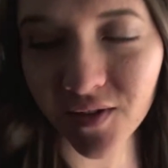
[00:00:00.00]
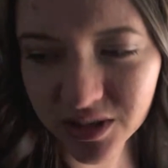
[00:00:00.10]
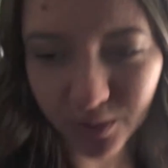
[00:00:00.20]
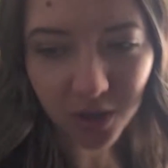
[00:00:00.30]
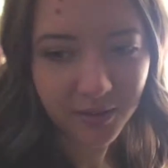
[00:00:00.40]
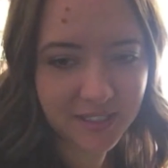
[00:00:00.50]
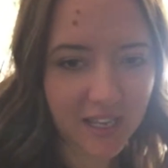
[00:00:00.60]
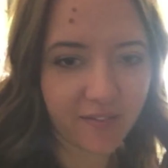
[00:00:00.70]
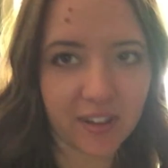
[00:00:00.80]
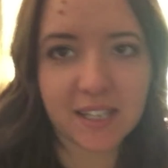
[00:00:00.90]
I just put Owen
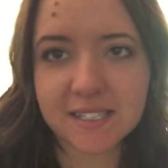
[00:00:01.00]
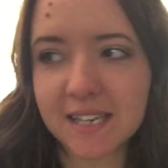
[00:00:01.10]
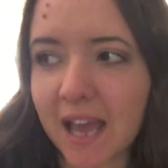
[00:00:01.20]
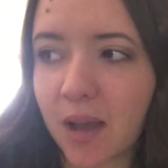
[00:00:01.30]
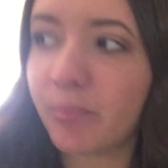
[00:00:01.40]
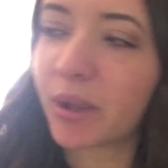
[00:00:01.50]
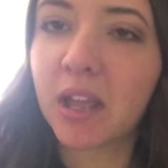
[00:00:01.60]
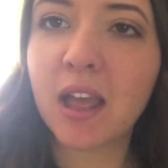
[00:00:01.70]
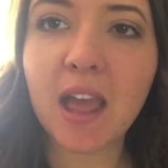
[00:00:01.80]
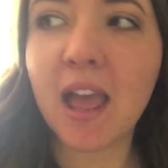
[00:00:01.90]
down for his nap,
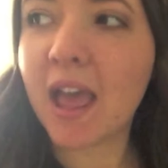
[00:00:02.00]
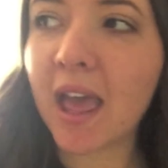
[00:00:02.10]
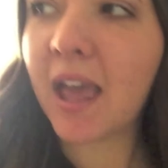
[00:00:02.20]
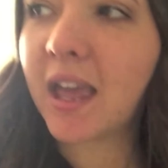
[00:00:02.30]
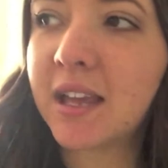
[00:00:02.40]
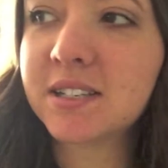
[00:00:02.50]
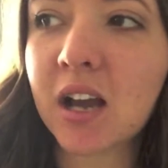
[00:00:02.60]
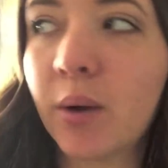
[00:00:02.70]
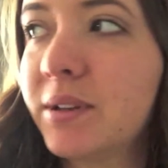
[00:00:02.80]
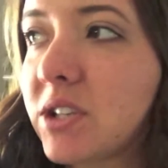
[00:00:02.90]
and
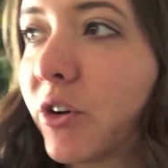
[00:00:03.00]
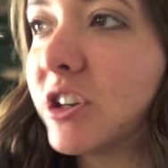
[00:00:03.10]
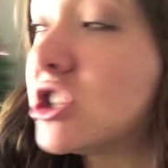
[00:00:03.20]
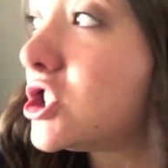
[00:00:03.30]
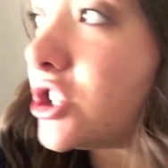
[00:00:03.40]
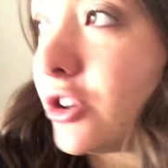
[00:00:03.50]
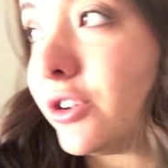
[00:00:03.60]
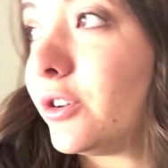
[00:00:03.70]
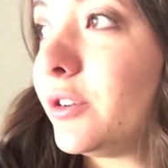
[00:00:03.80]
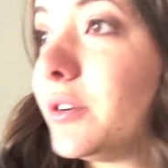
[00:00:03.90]
I was going to show
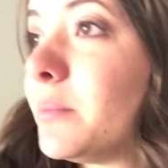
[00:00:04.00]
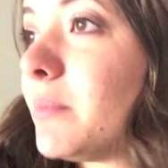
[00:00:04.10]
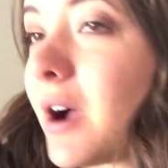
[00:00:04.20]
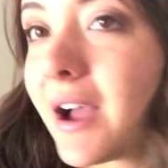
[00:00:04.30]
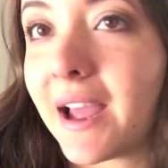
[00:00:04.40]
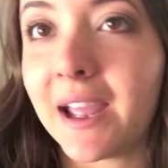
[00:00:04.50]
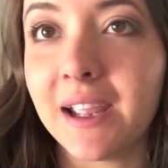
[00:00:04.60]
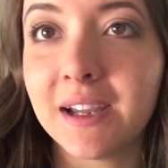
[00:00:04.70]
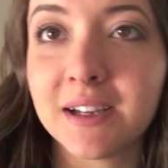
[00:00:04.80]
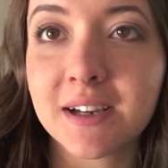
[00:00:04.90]
you
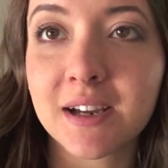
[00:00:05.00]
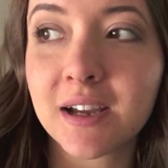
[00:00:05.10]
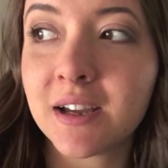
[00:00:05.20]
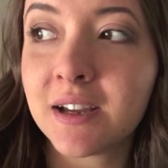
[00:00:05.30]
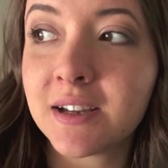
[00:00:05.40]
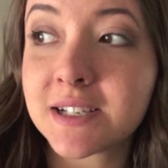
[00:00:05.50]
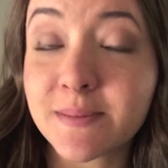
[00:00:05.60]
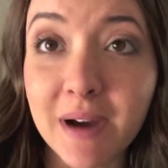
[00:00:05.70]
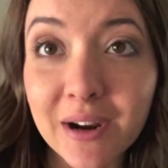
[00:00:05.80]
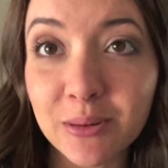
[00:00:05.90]
my
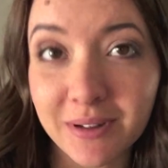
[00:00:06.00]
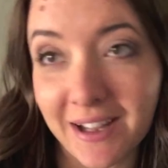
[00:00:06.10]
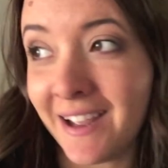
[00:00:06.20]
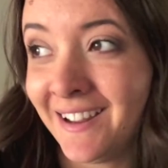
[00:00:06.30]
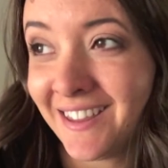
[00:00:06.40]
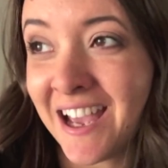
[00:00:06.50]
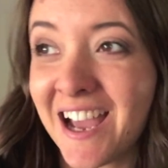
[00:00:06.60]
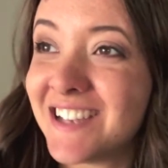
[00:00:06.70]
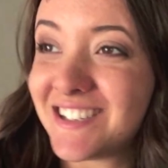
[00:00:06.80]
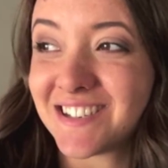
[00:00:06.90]
tomato plant that
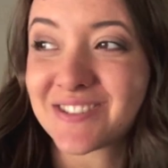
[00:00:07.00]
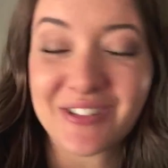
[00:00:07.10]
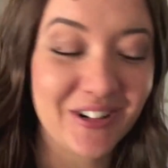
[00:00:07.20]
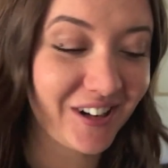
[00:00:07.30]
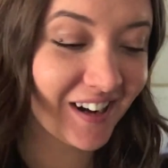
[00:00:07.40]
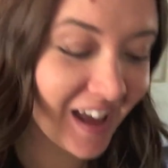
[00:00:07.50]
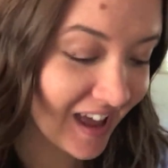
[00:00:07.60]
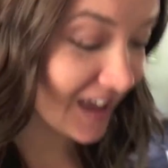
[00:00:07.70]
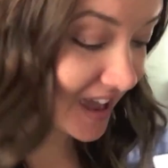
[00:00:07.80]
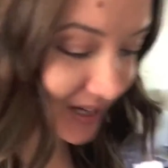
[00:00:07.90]
has just grown
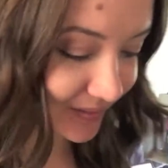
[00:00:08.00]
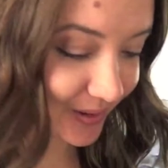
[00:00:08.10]
out of